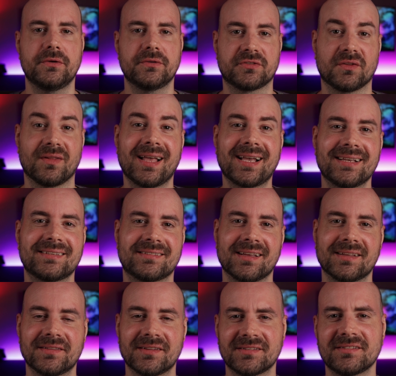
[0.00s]
So like I
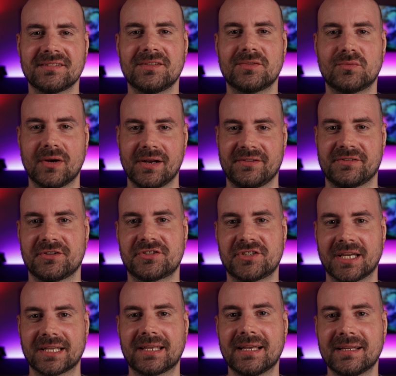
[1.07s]
said, this is the Razer
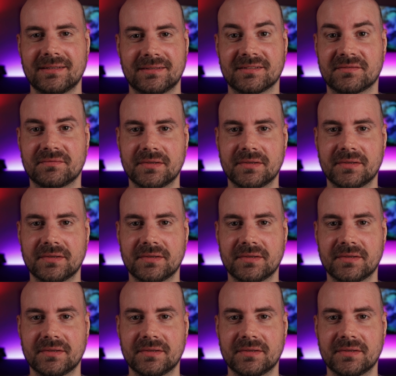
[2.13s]
Gigantus